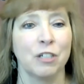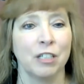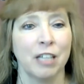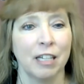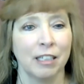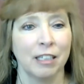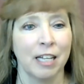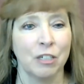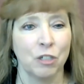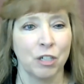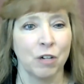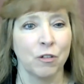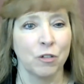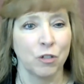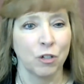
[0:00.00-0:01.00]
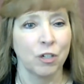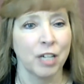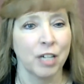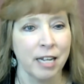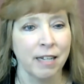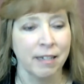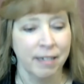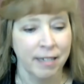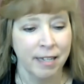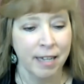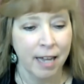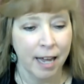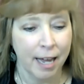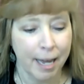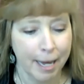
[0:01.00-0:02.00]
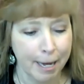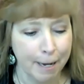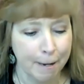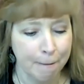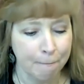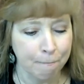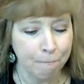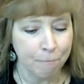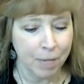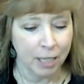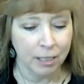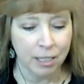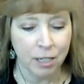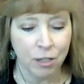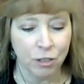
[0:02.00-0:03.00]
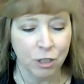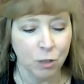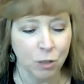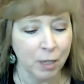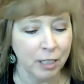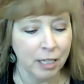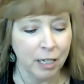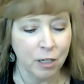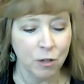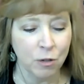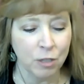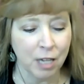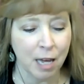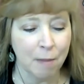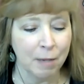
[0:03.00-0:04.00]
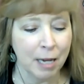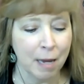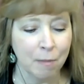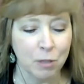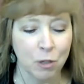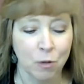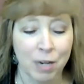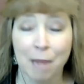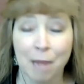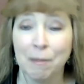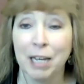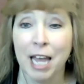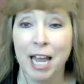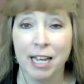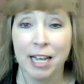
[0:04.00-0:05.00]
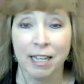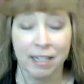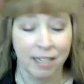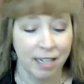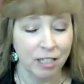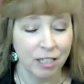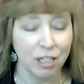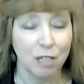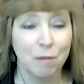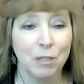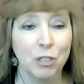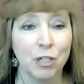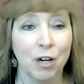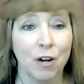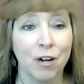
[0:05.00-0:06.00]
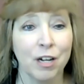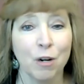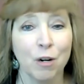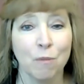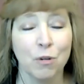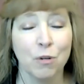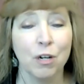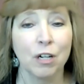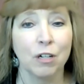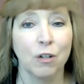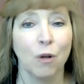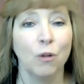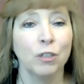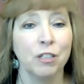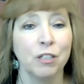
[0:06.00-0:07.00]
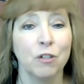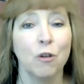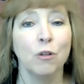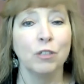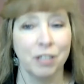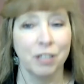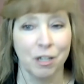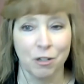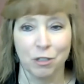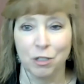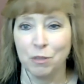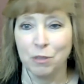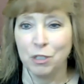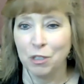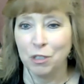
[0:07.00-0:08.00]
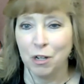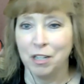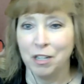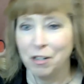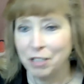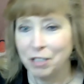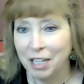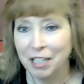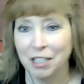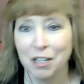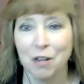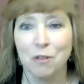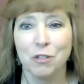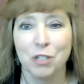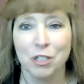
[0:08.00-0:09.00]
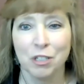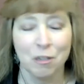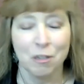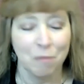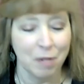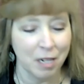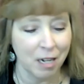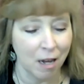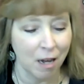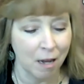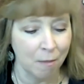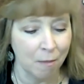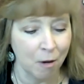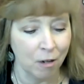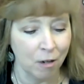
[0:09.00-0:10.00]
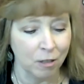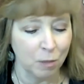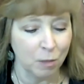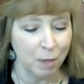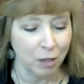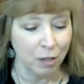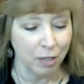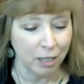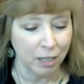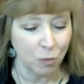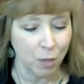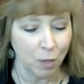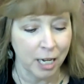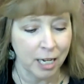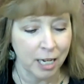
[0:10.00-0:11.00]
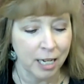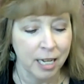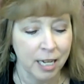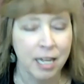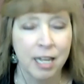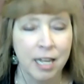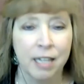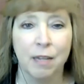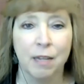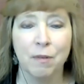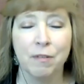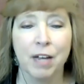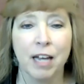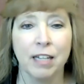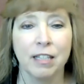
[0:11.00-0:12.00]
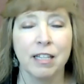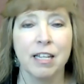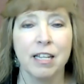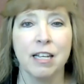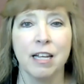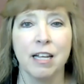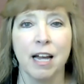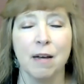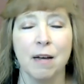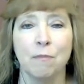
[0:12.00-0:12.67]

and then let's share the journey. Let's see here. Just want to tell you who's coming up. So Nan McKay is going to be sharing her book, Gold in the Golden Years. She was just on here a second ago. She's going to be our speaker next week. Then we've got the